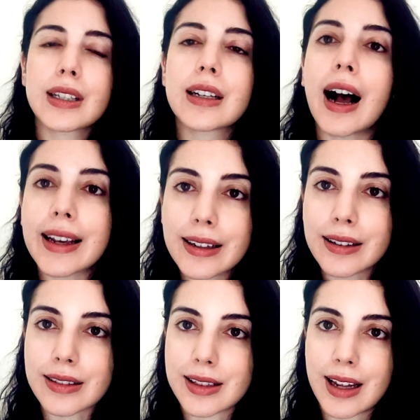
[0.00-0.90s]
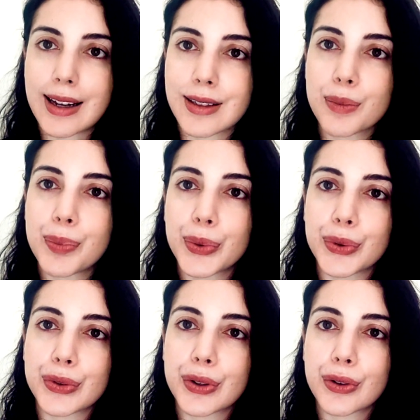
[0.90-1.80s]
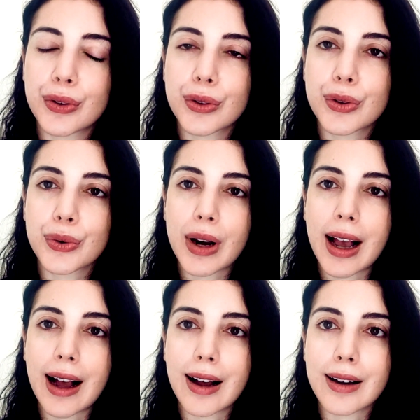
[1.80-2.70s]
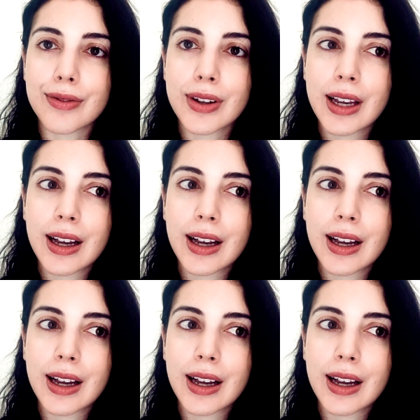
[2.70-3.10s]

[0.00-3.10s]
guidance, I suppose, you don't have